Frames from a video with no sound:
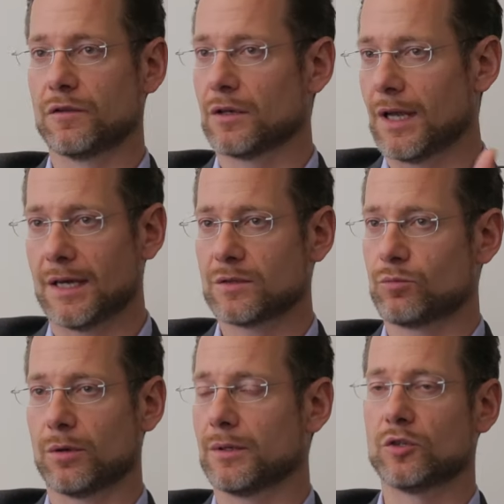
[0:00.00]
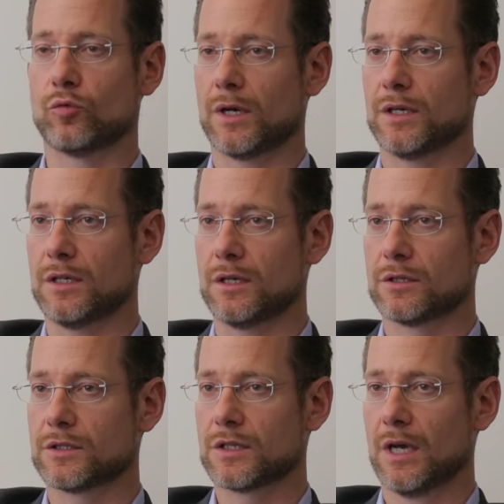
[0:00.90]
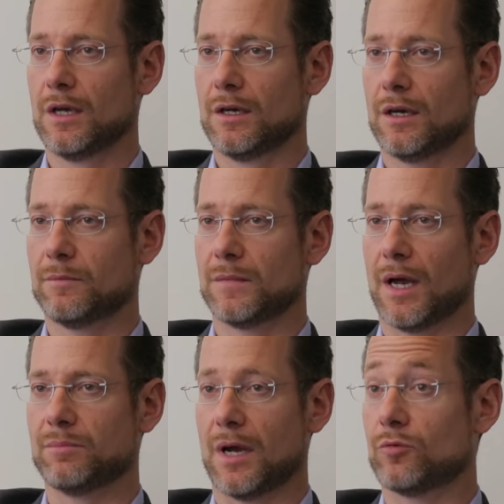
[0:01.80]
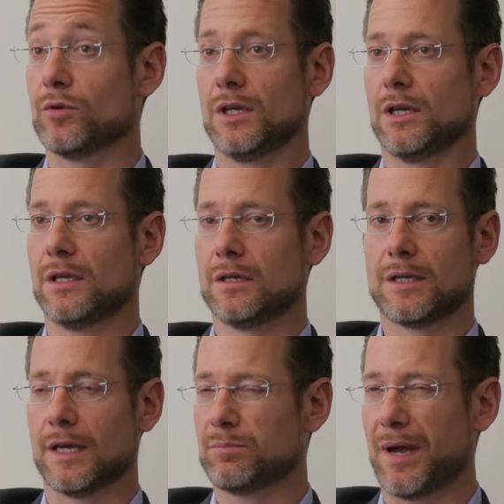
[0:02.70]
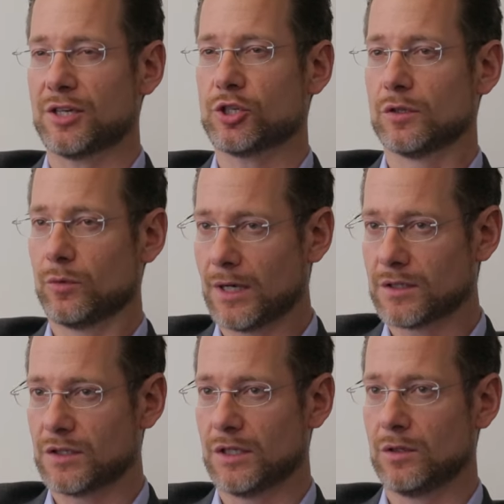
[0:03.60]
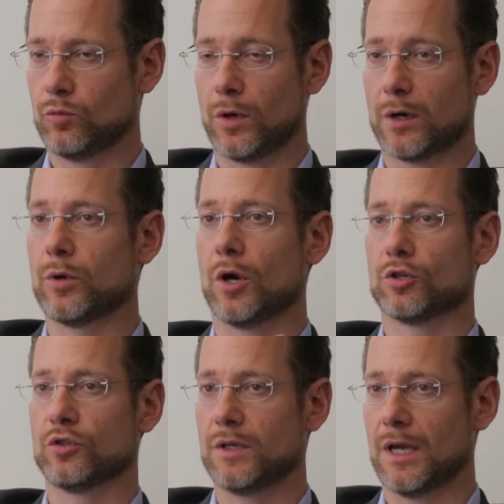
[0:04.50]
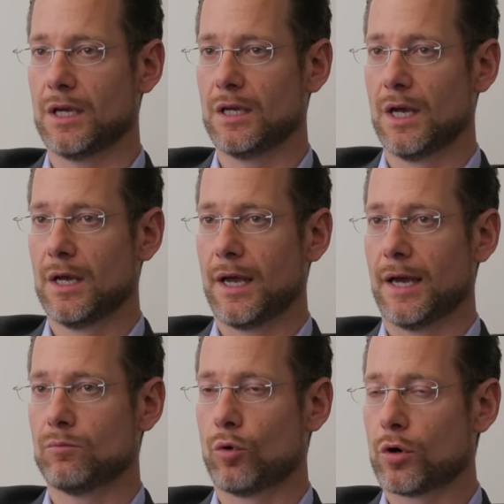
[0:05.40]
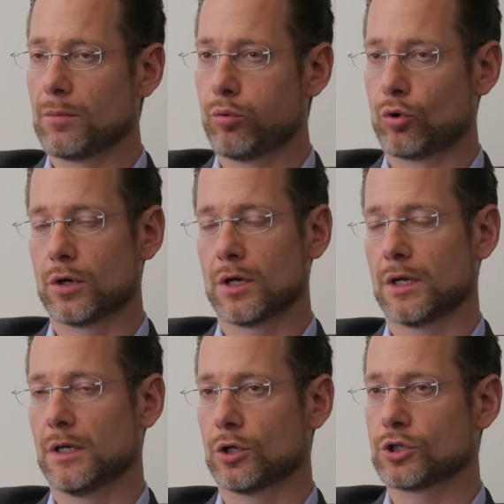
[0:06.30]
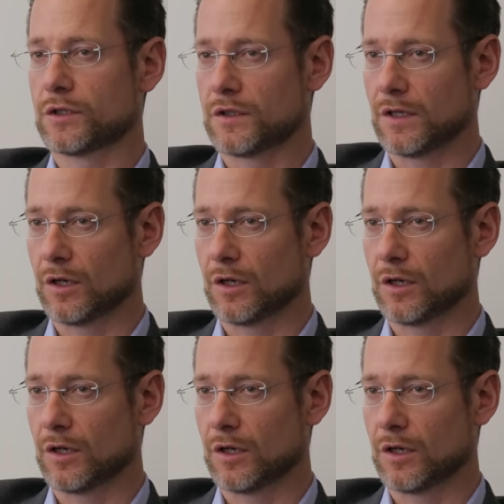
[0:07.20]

for the last probably 20 years, I really get passionate when I see where we are today. And more importantly, not just the